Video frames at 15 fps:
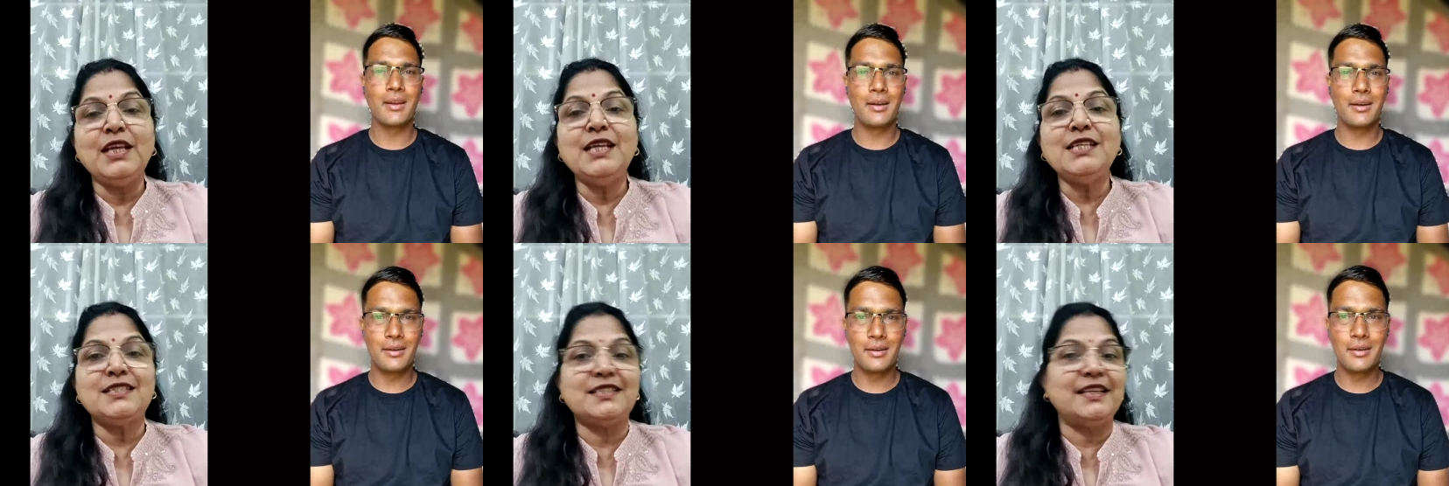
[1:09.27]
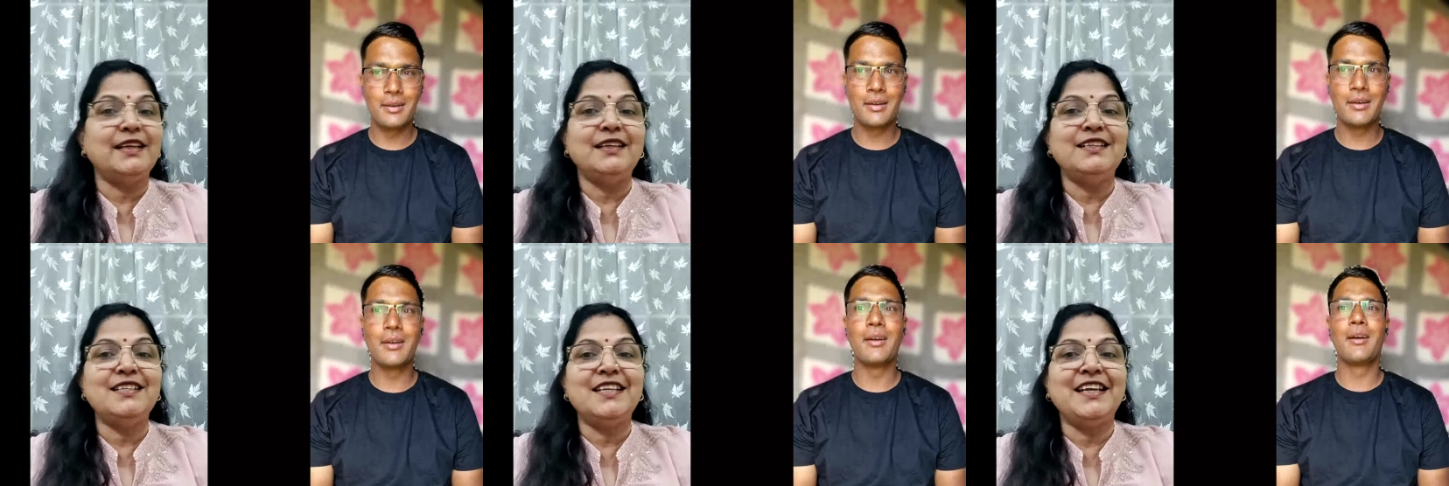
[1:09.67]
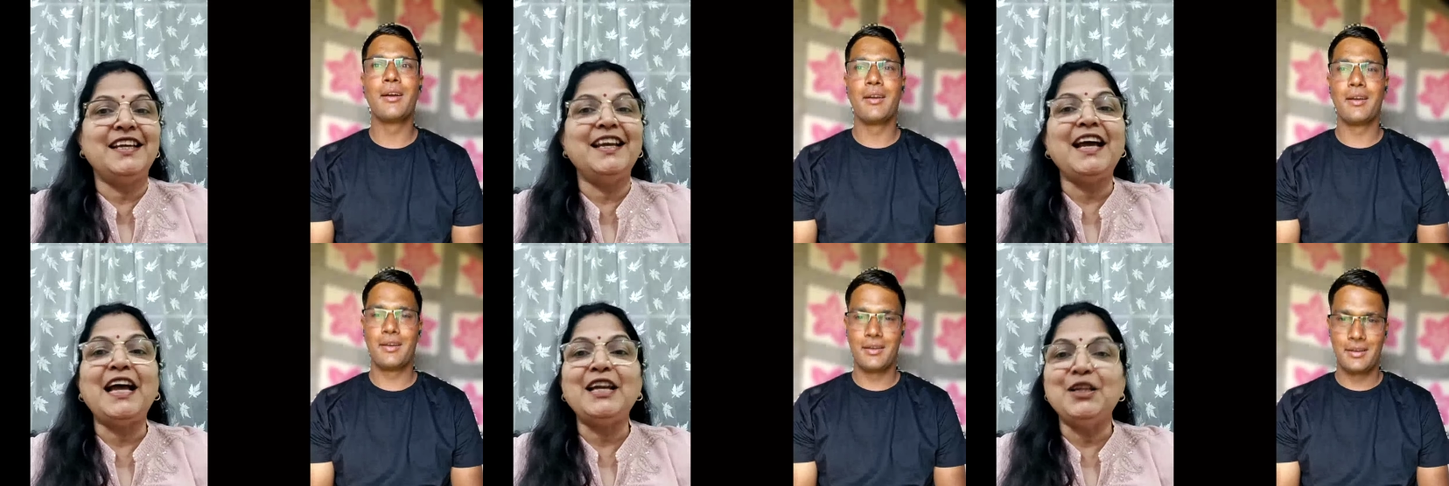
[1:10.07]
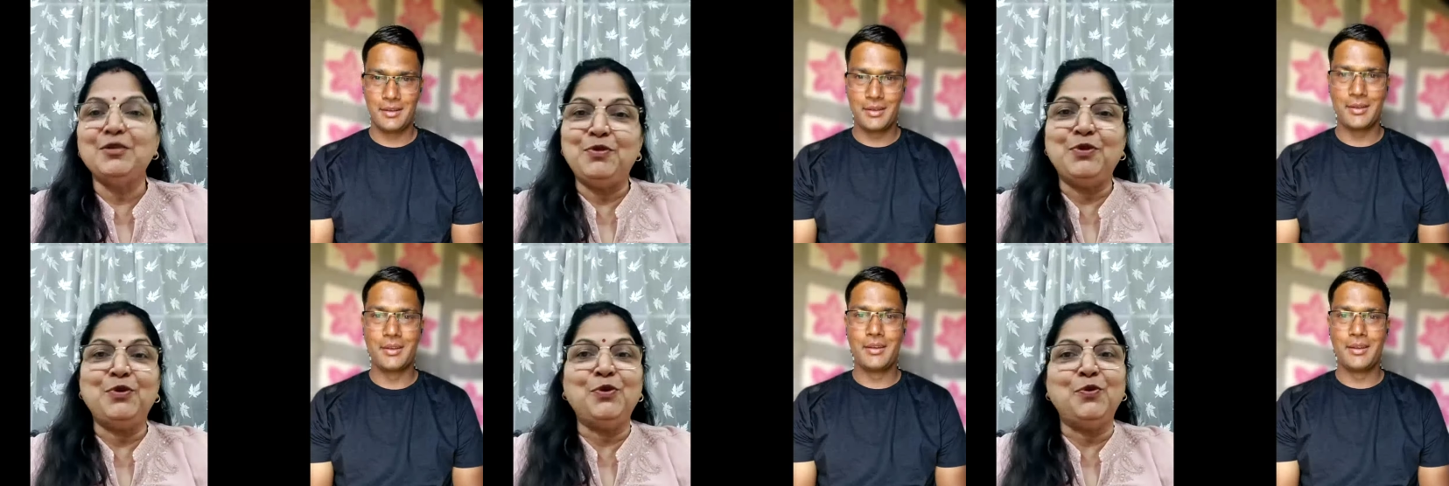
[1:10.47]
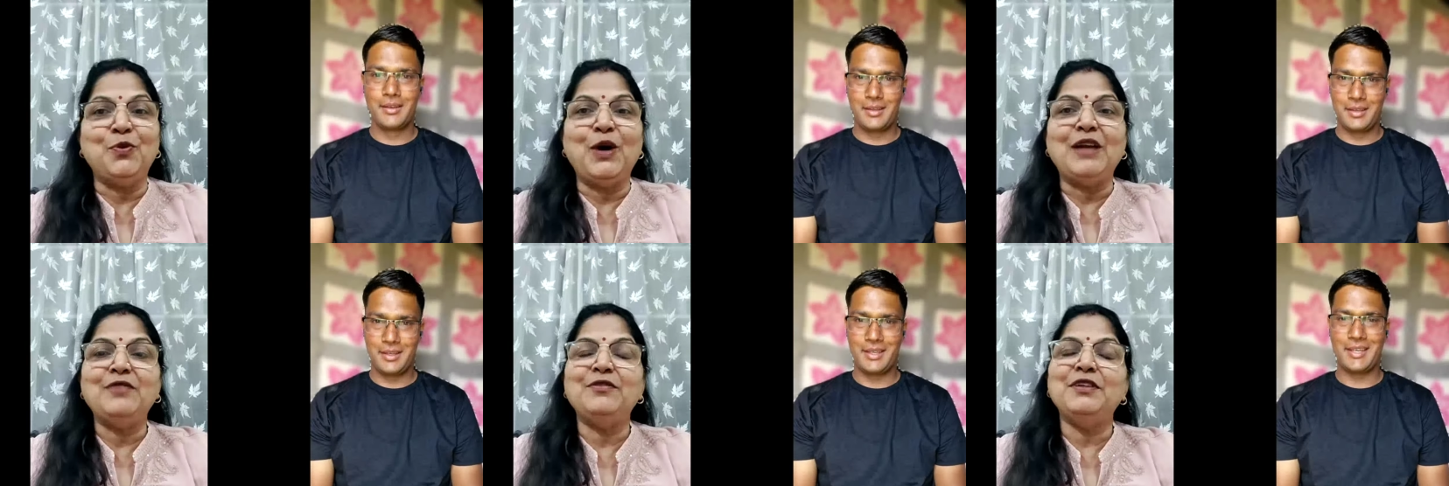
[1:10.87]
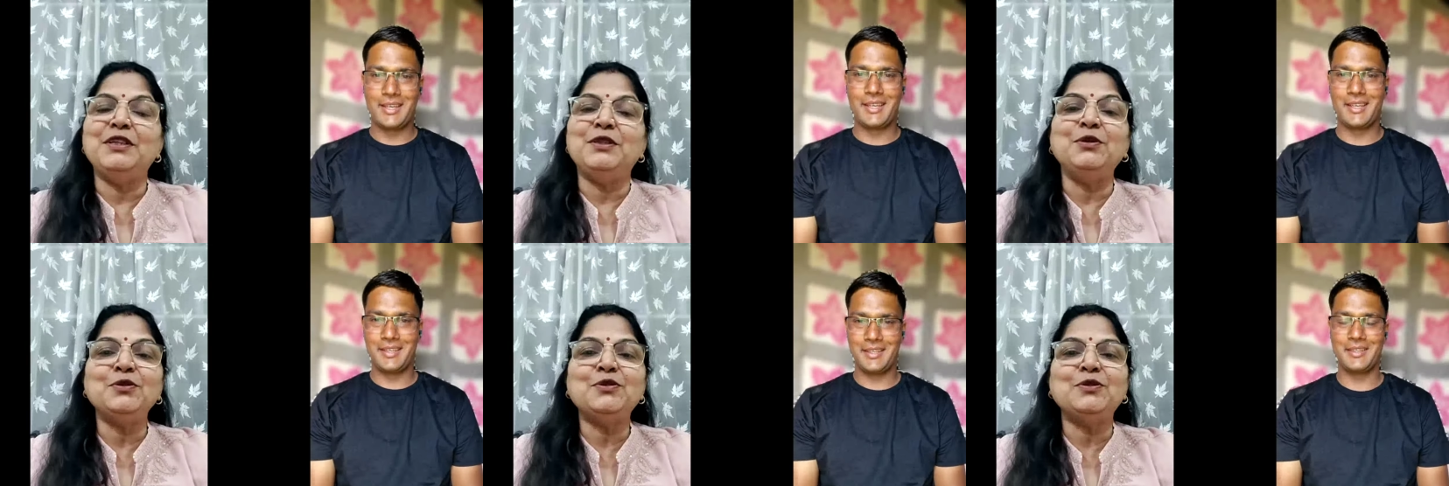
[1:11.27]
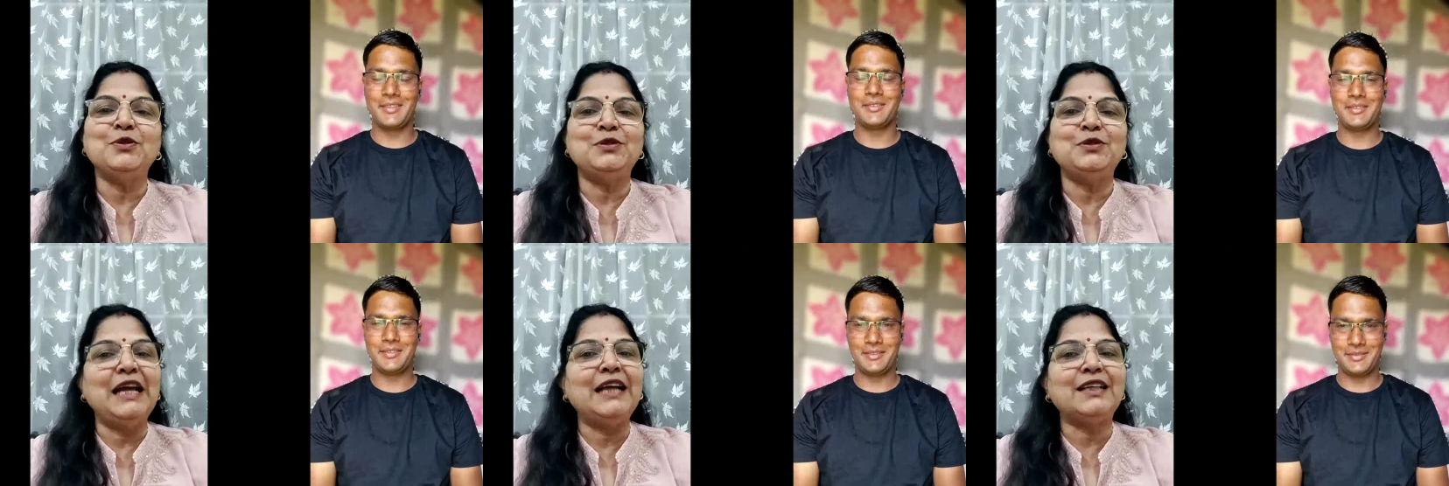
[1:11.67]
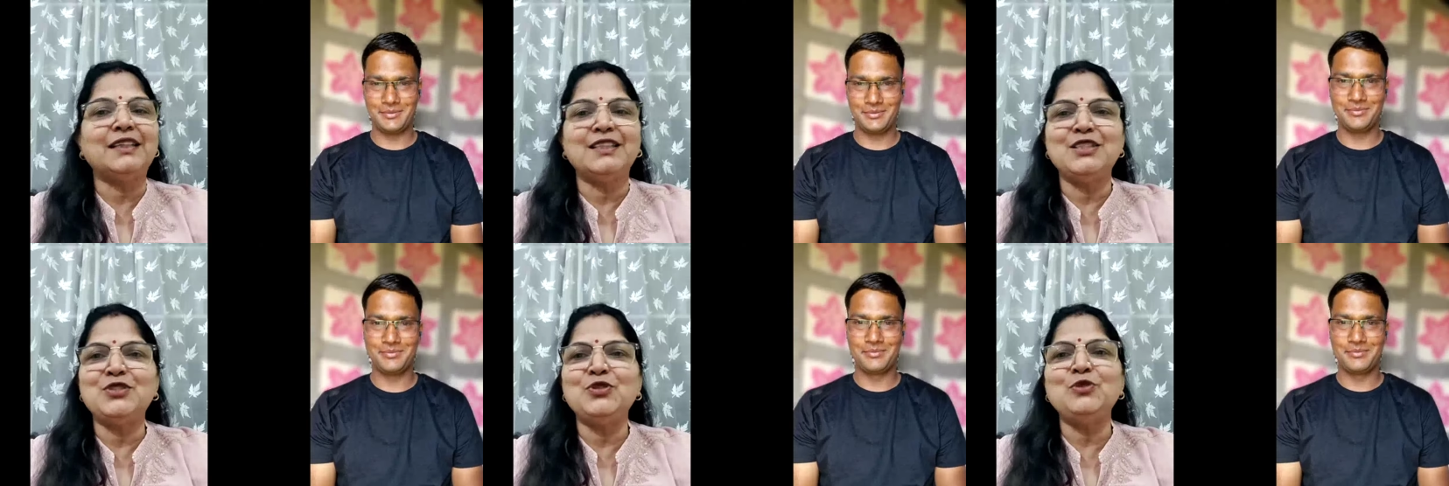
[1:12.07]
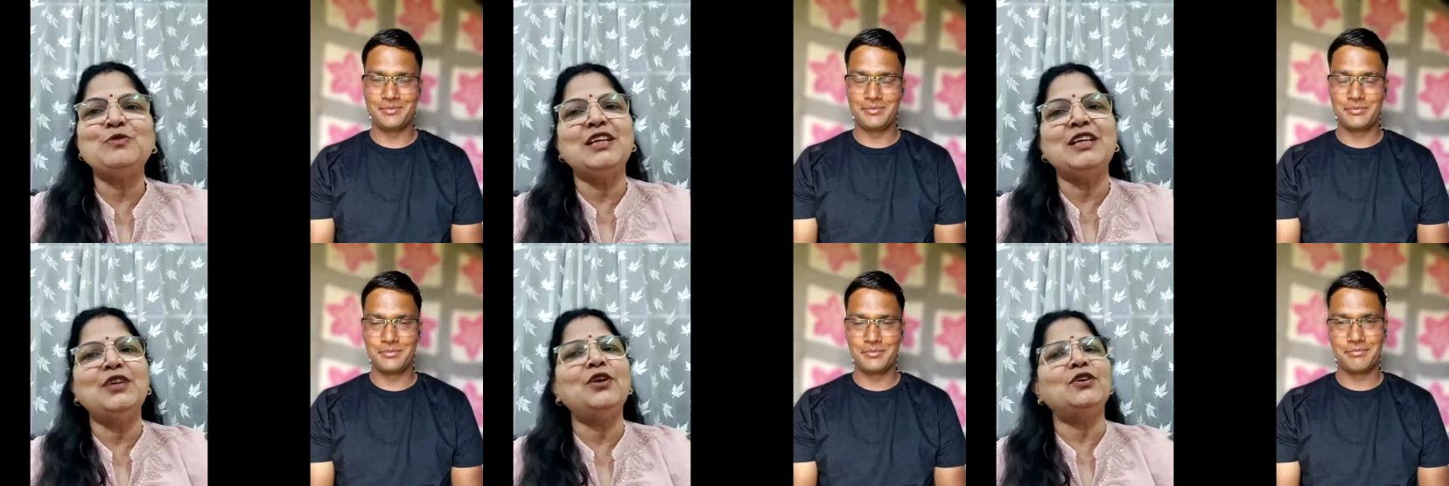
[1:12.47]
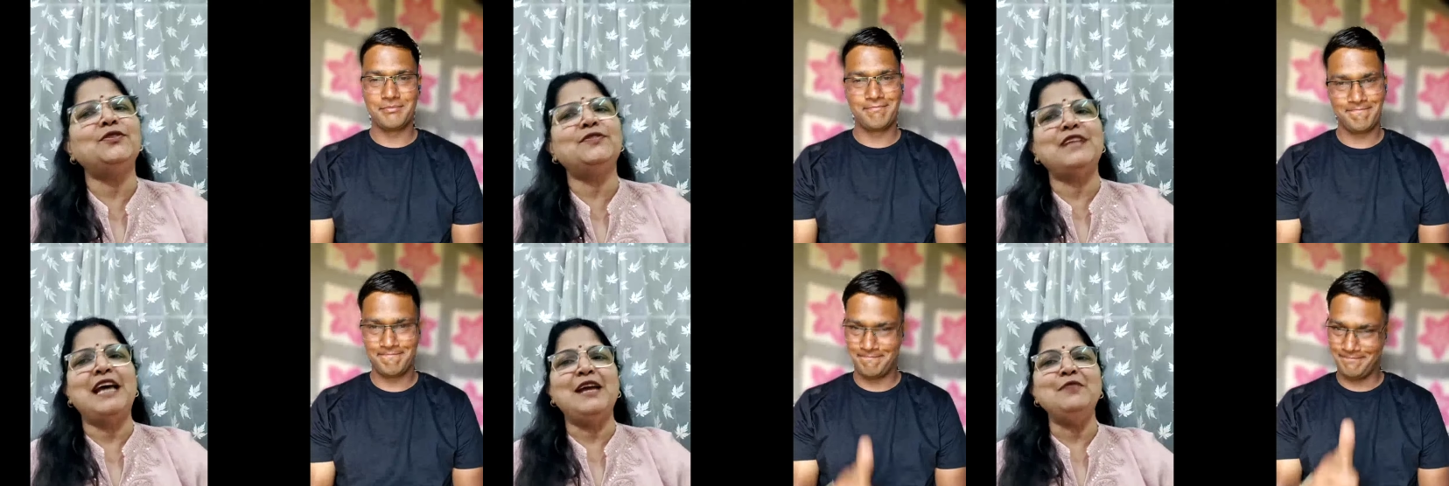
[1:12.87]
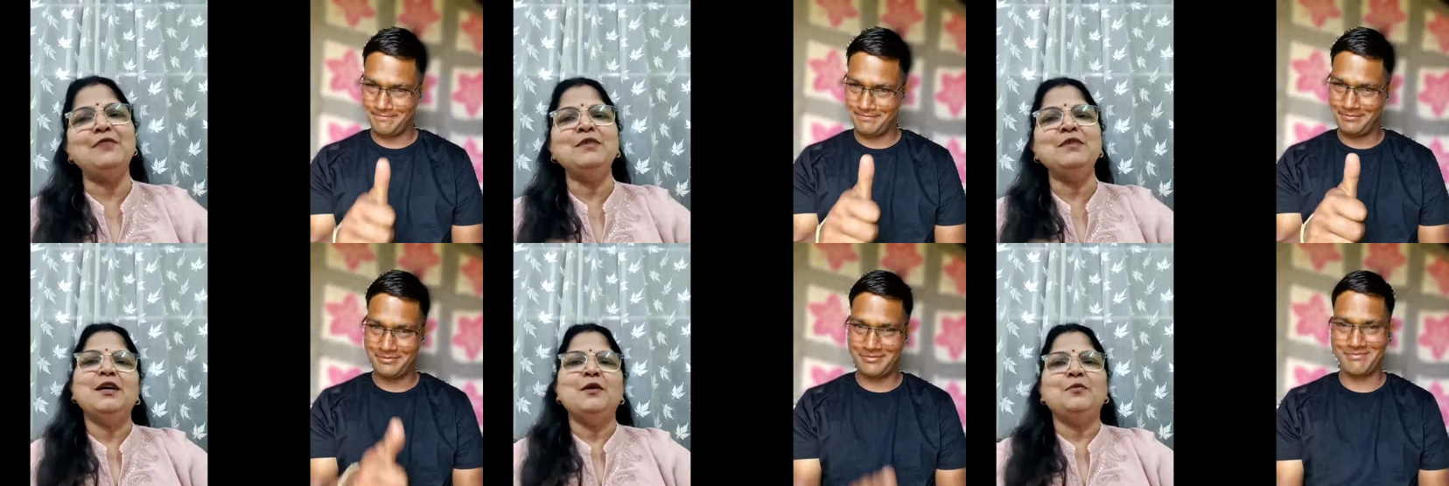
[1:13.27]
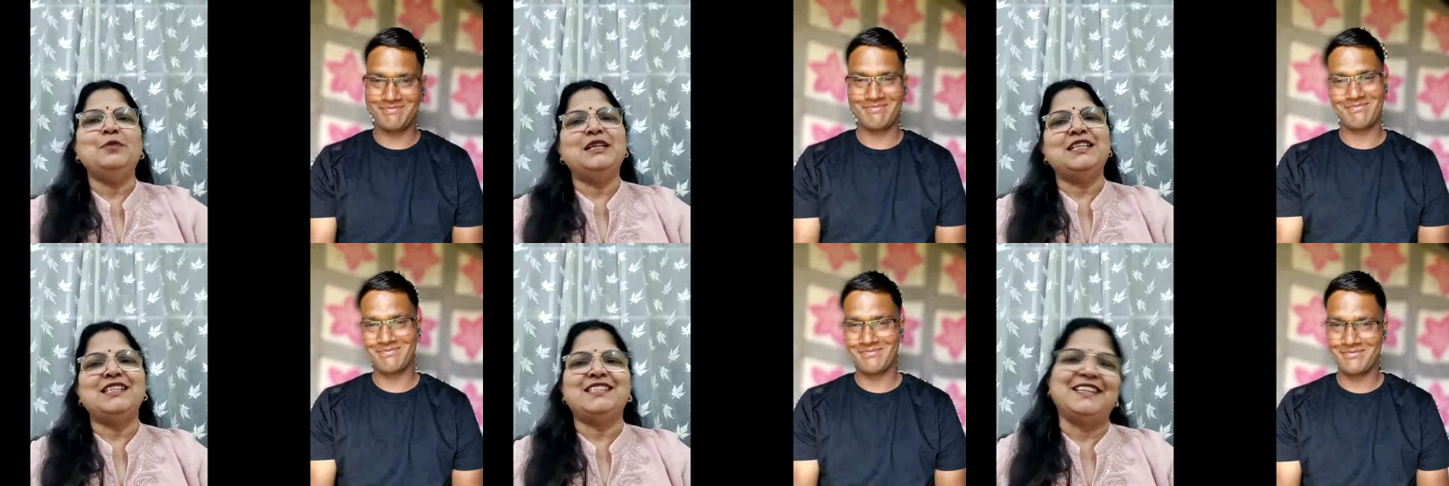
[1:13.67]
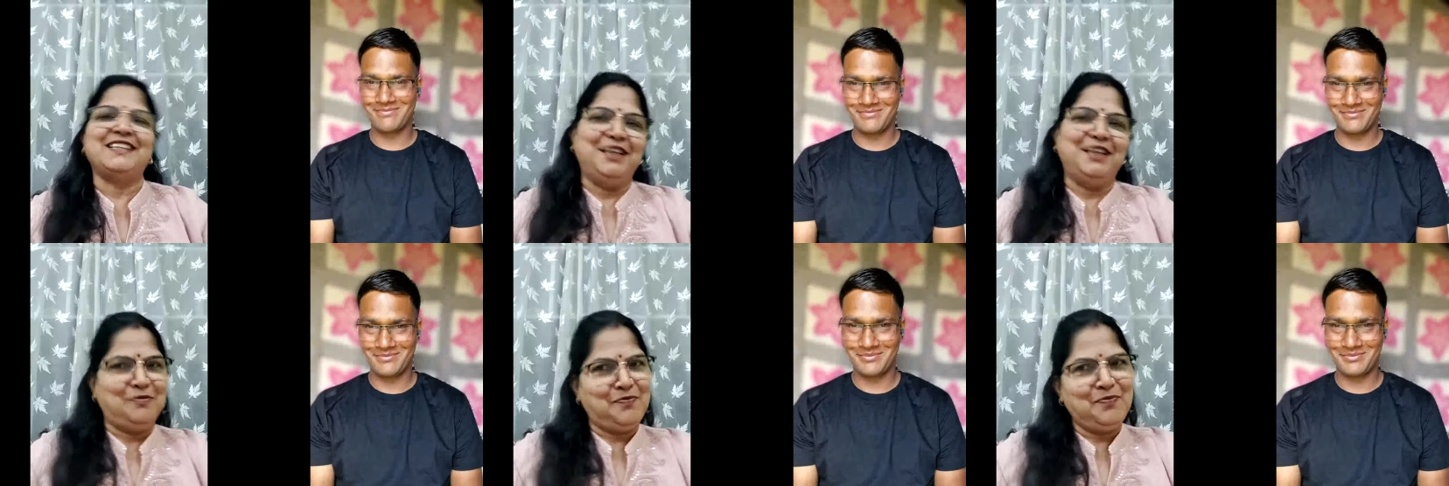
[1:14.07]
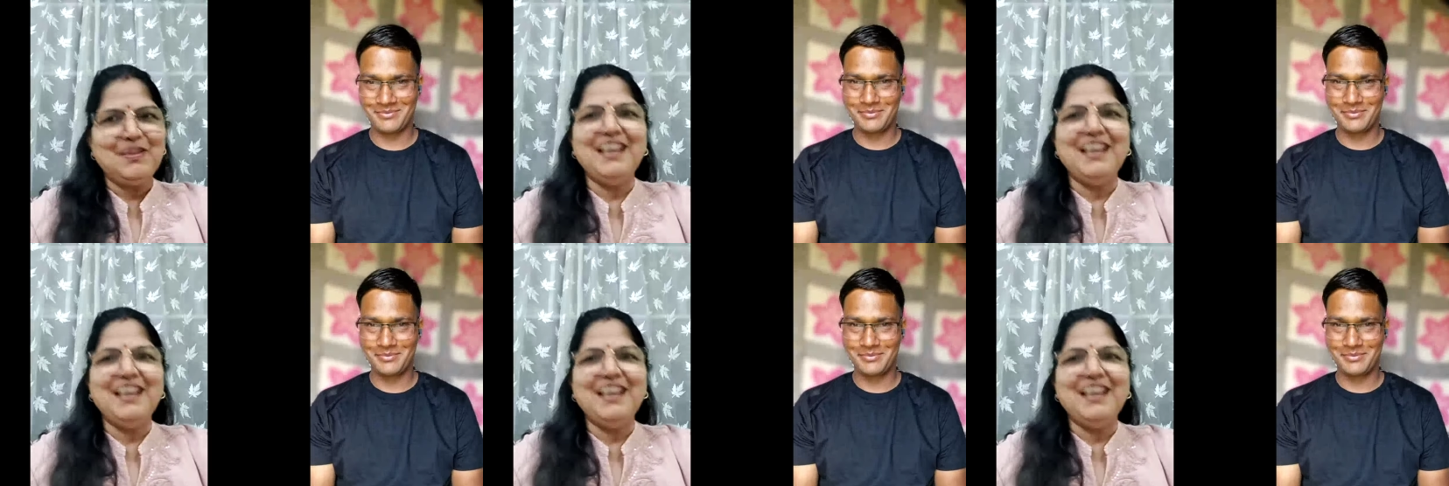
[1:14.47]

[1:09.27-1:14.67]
Speaker 1: each single day i upload one video so that consumes a lot of time but still